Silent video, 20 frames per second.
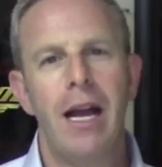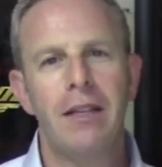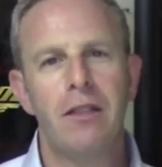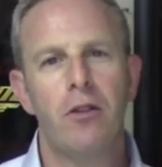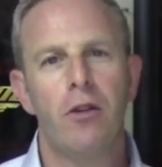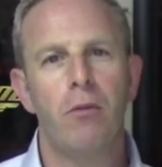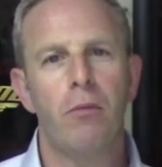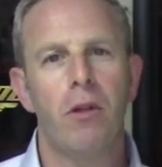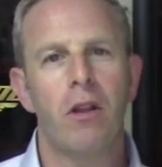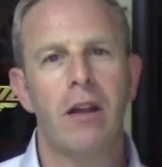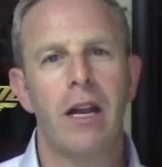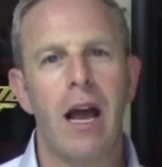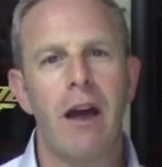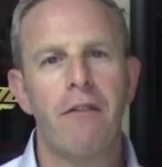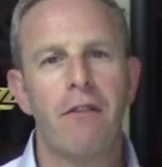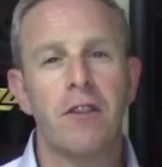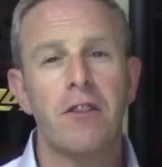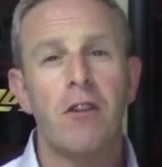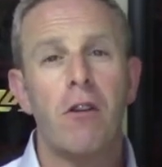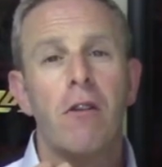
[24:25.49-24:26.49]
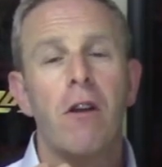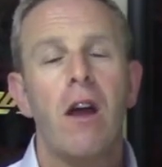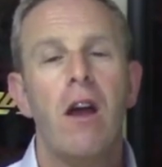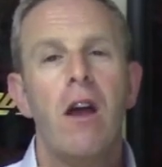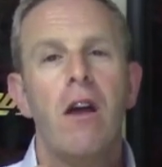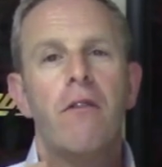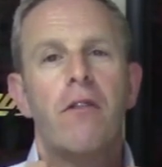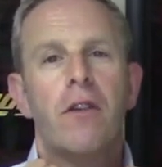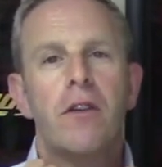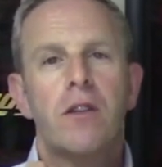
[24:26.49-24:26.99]
at Turnbull and Asser
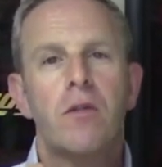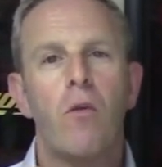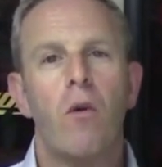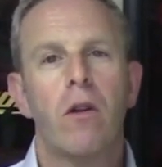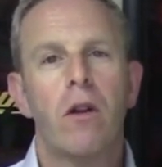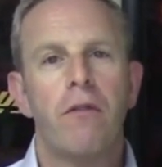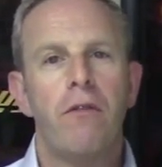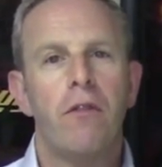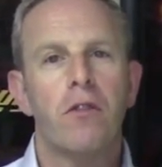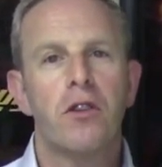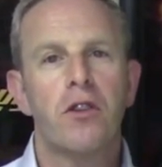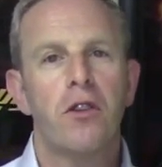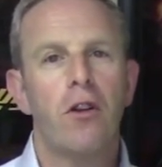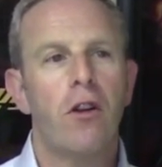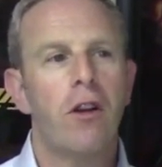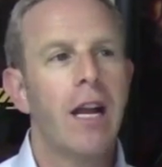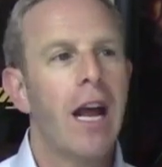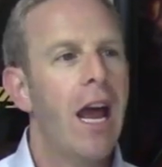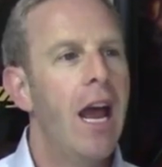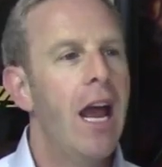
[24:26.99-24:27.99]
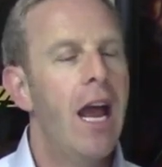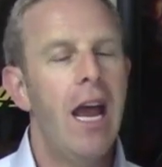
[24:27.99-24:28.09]
for this wonderful shirt,